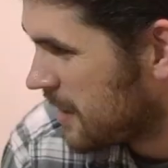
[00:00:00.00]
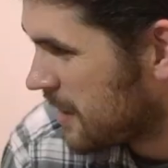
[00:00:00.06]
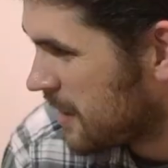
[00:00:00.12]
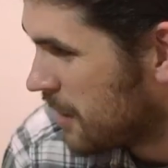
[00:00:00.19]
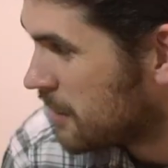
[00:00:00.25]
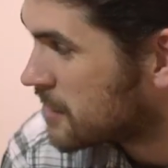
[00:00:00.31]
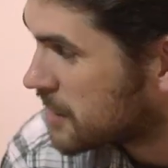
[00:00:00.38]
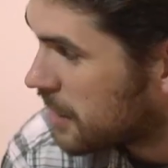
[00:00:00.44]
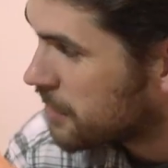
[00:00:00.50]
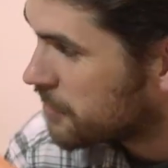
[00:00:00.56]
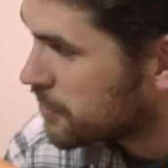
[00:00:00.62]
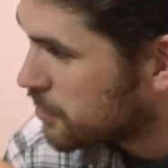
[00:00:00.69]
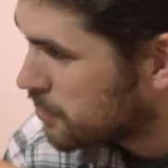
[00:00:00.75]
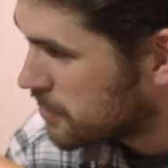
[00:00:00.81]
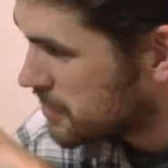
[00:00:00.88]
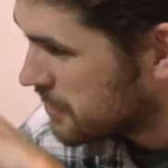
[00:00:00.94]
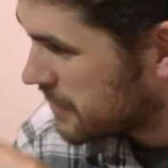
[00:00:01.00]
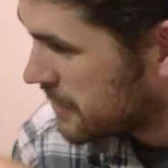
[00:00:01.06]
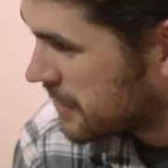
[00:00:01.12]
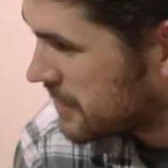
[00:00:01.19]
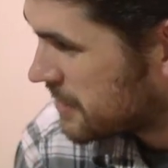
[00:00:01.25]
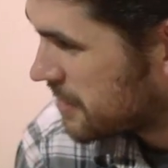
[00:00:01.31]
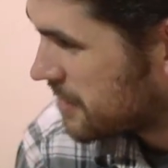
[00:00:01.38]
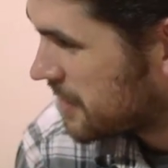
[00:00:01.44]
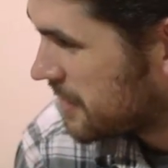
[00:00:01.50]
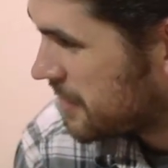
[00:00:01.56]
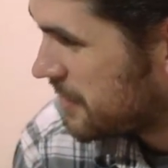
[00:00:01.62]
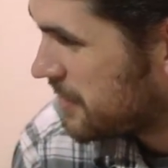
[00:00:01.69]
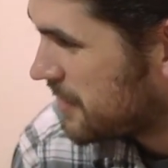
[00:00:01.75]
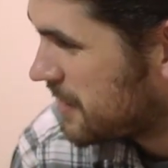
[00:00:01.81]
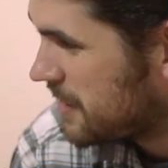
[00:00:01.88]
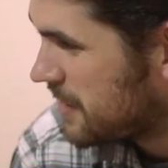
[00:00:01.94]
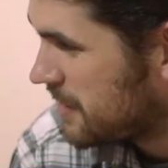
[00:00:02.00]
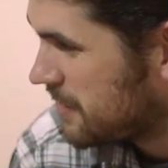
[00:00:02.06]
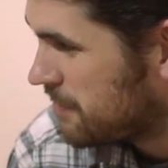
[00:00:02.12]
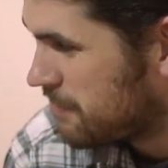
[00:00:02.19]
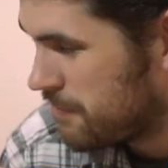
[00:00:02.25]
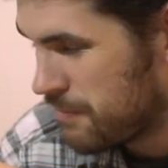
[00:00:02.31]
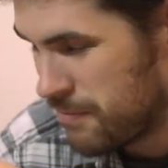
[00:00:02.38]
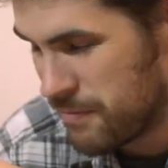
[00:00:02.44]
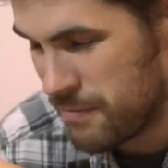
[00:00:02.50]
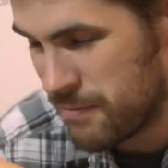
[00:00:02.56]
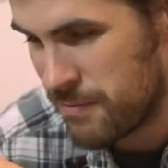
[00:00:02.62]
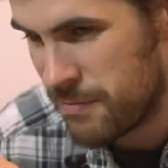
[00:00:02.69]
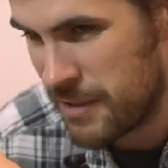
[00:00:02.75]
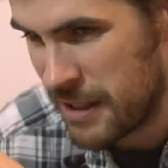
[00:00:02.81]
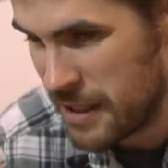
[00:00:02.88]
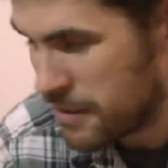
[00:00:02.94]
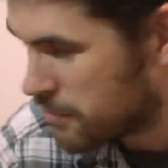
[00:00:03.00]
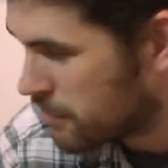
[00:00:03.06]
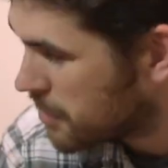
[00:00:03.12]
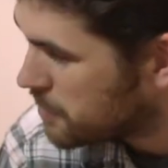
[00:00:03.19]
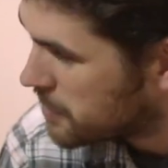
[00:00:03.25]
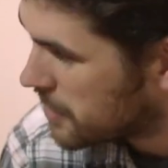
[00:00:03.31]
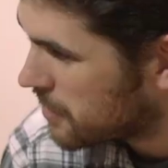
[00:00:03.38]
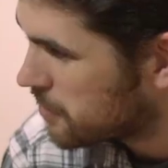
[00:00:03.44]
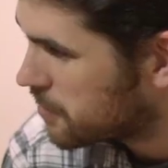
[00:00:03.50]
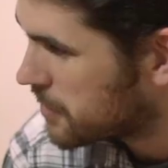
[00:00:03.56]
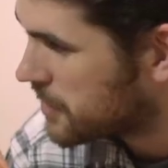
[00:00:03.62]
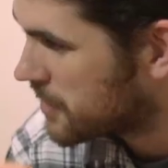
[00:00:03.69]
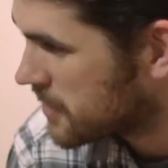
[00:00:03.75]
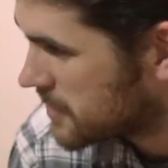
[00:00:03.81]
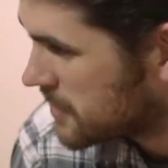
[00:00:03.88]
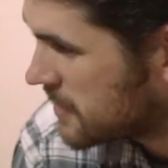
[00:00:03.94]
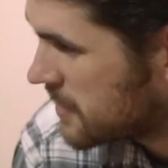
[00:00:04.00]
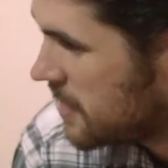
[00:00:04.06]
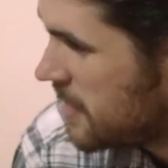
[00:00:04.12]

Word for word: you know it's kind of cool doing this on the the e3 build because